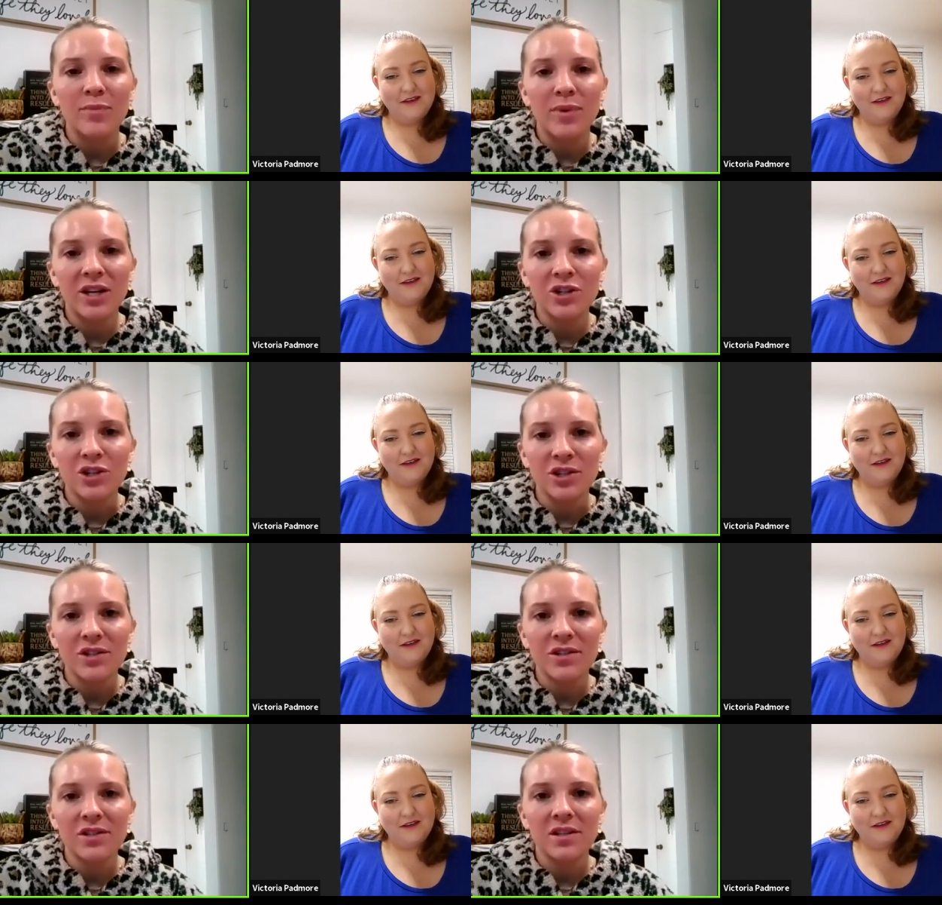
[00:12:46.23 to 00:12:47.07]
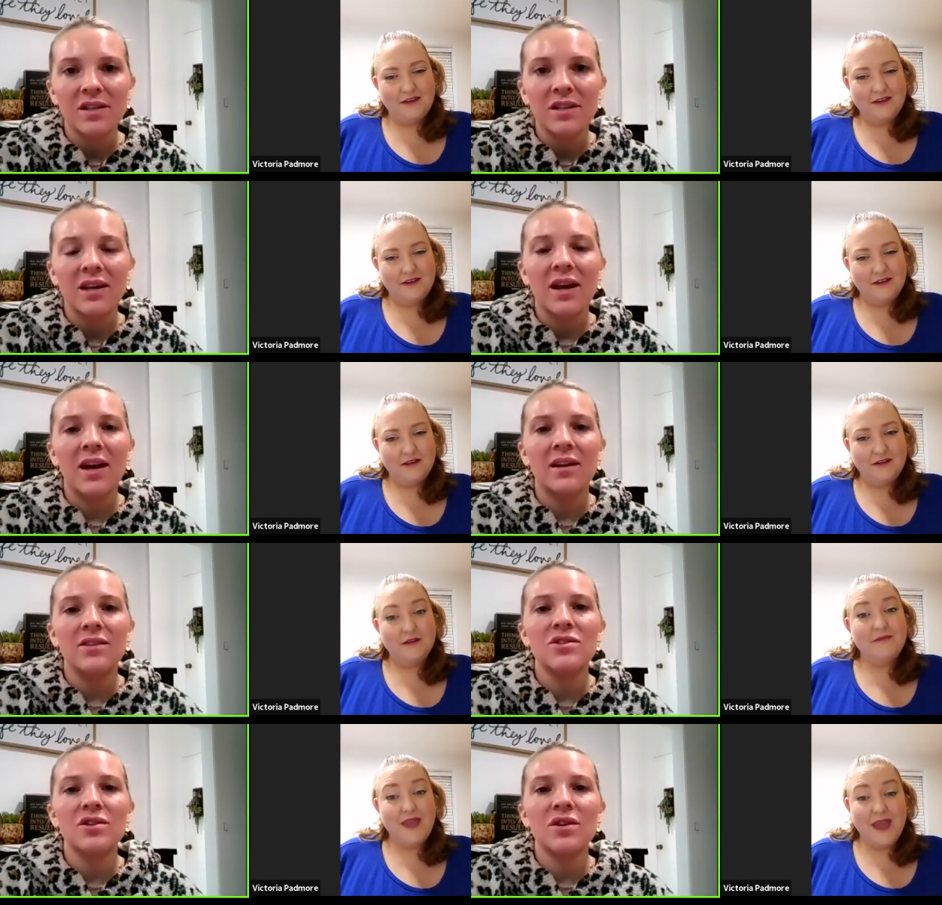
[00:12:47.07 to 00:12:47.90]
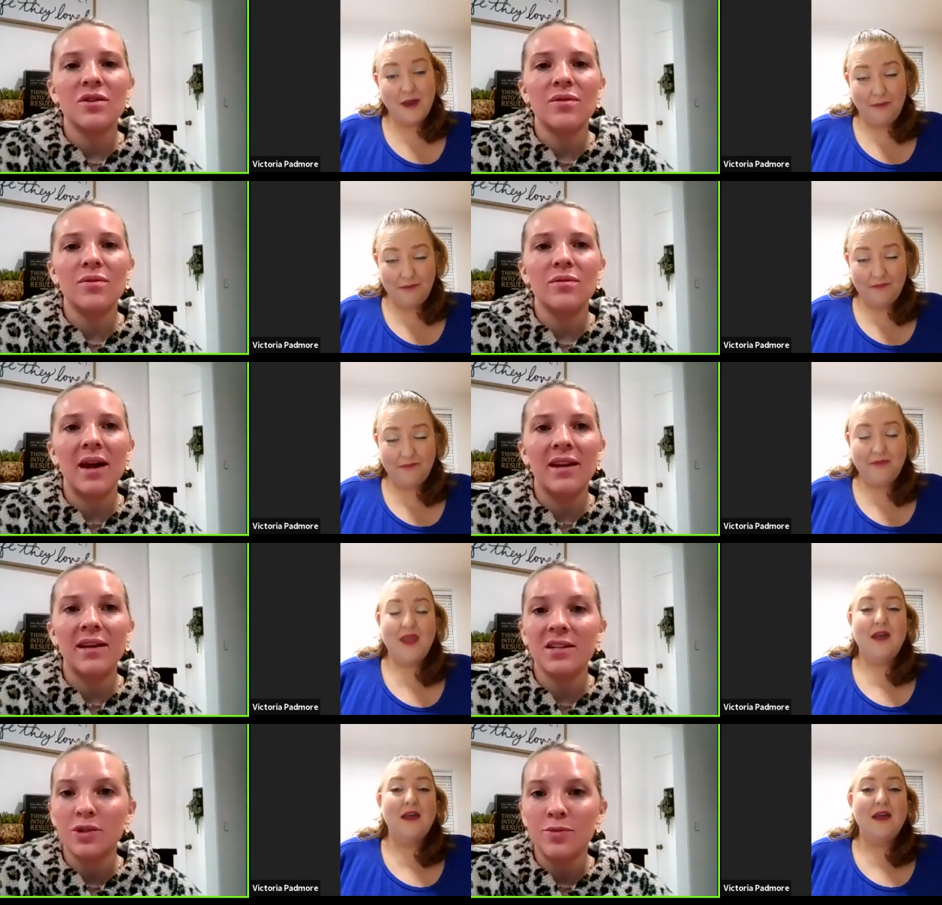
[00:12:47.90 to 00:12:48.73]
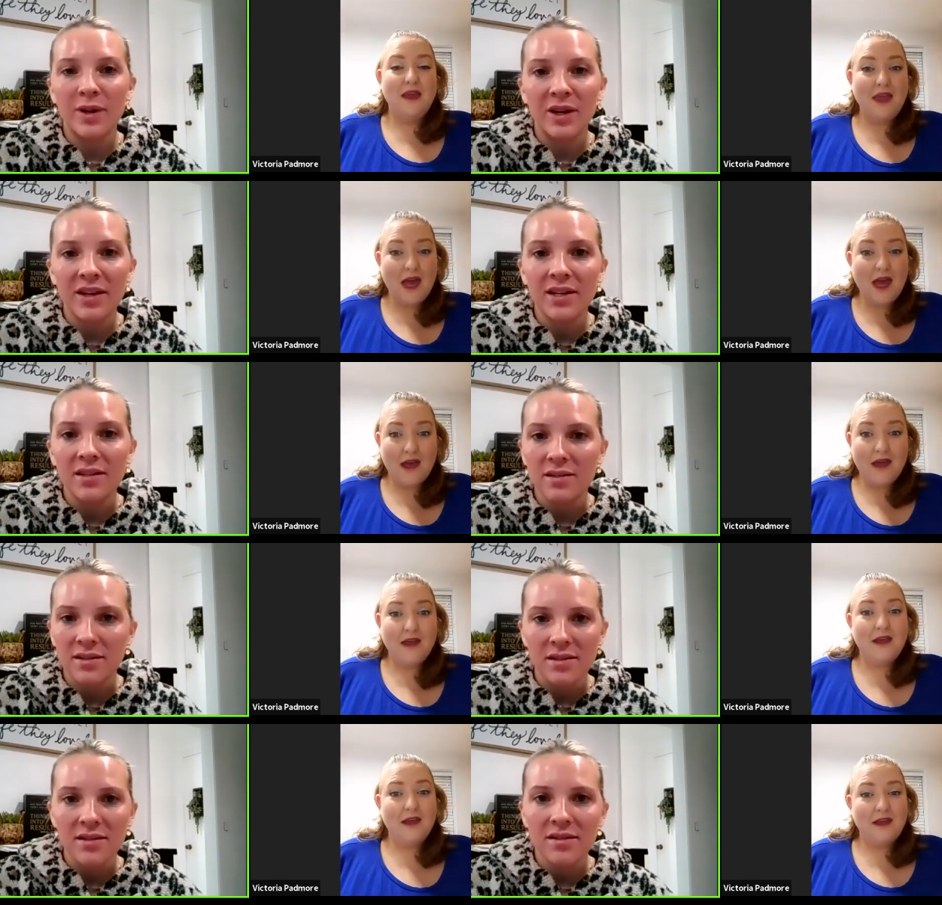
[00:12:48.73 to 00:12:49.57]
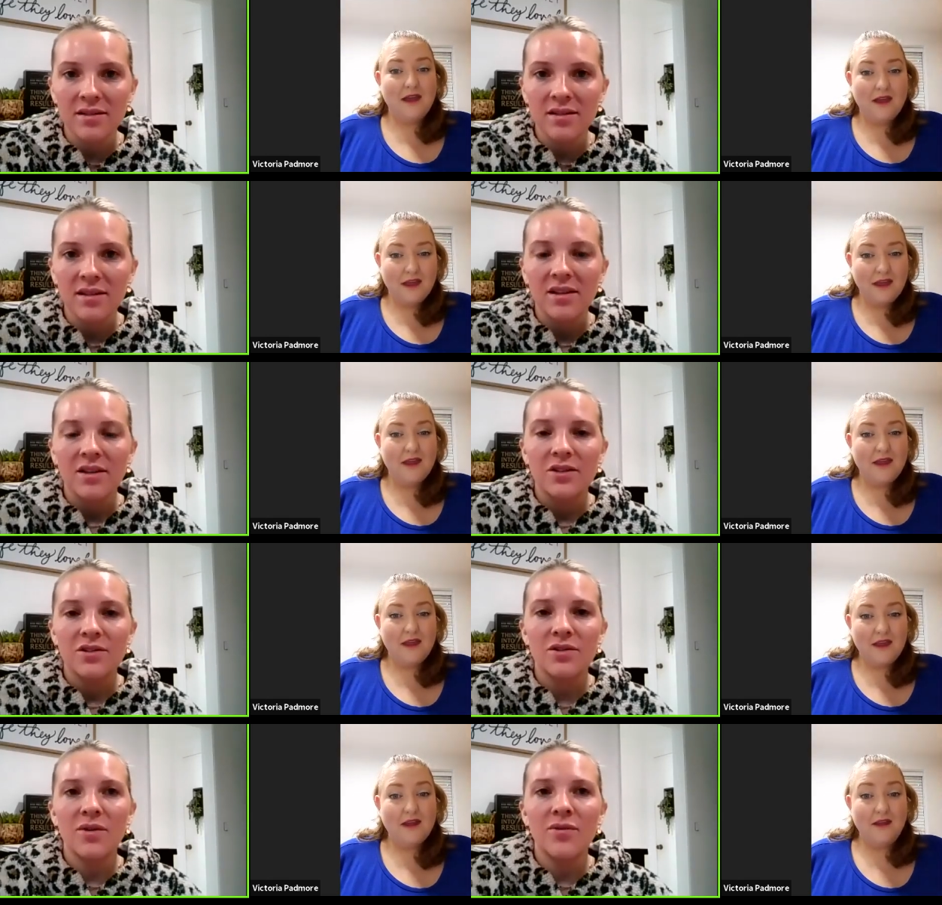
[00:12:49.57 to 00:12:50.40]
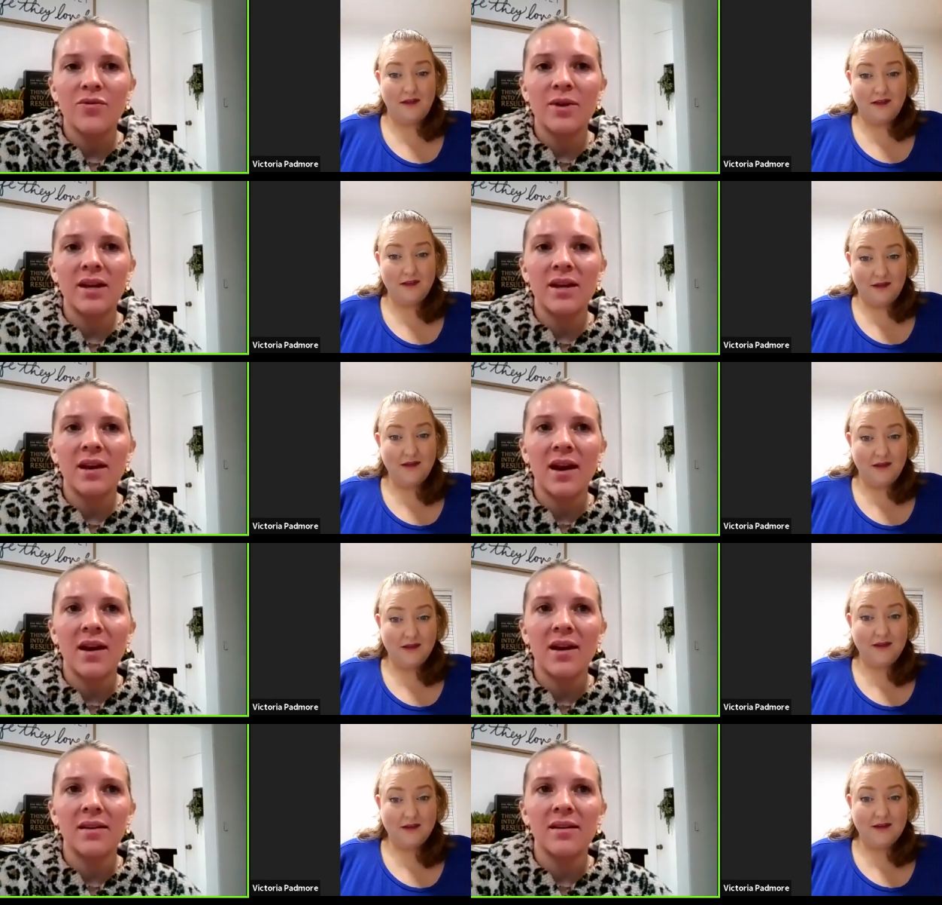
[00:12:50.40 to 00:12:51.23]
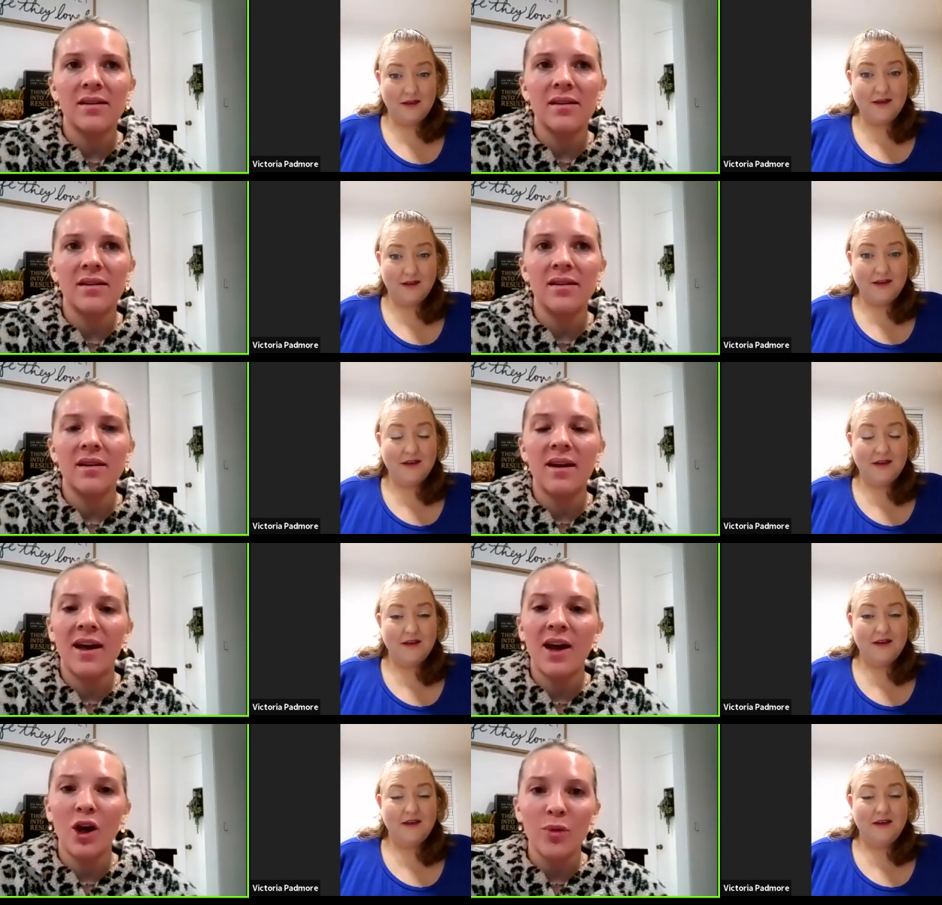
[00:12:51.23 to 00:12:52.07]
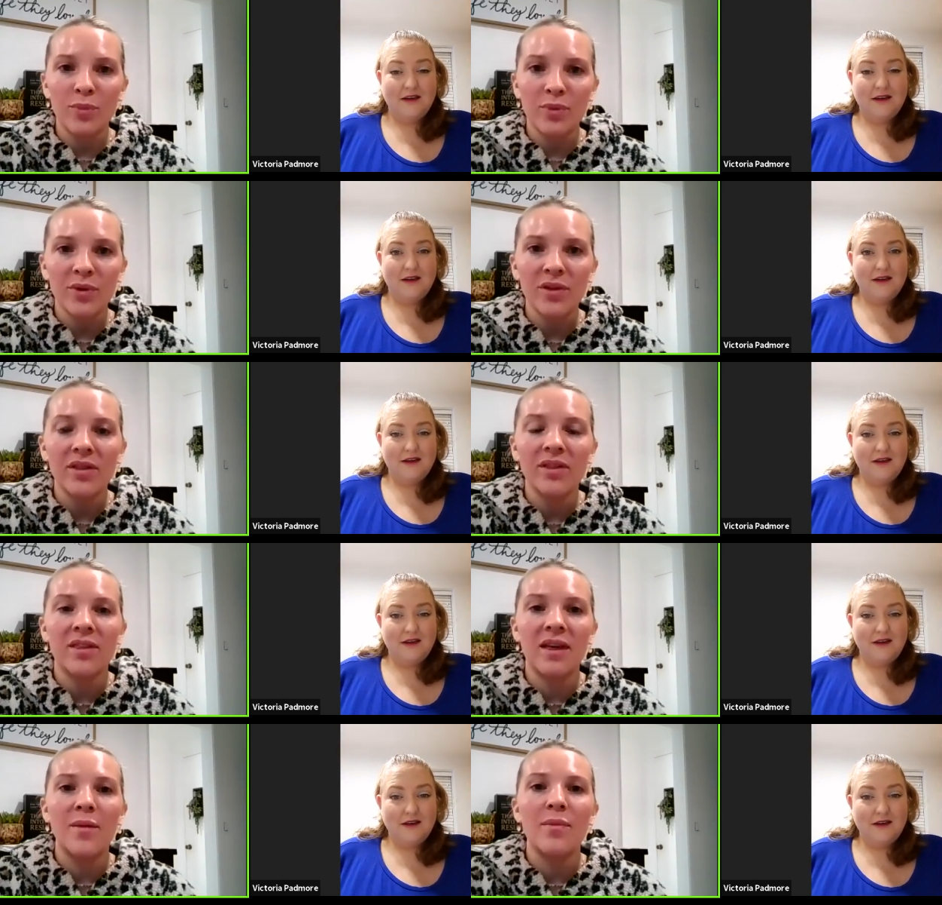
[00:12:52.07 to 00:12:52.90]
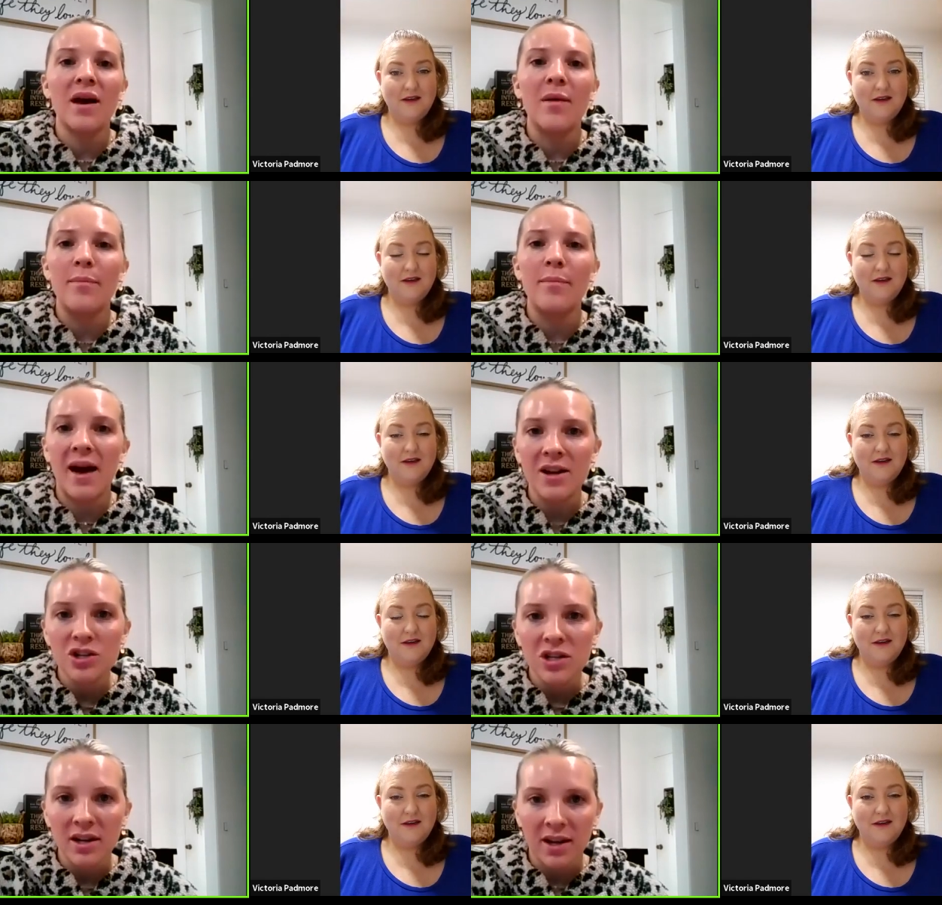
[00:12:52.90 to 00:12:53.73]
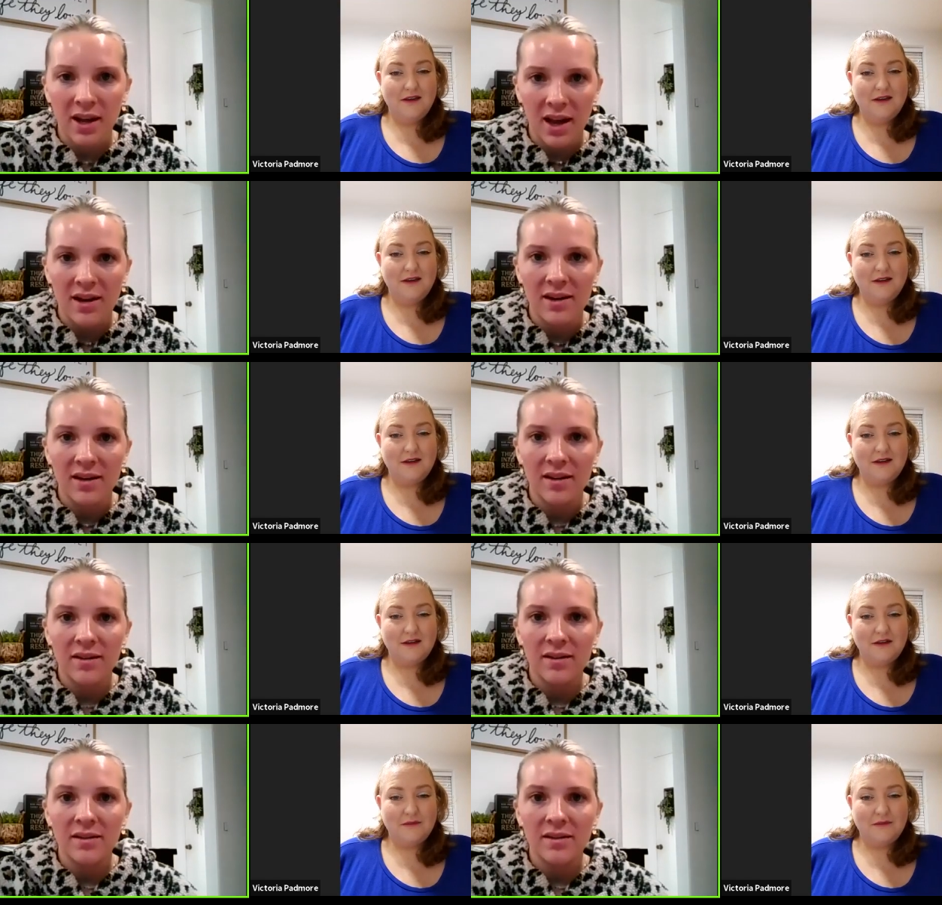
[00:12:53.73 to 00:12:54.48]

Speaker 1: in pictures and so, and experiences. So if we can help them imagine again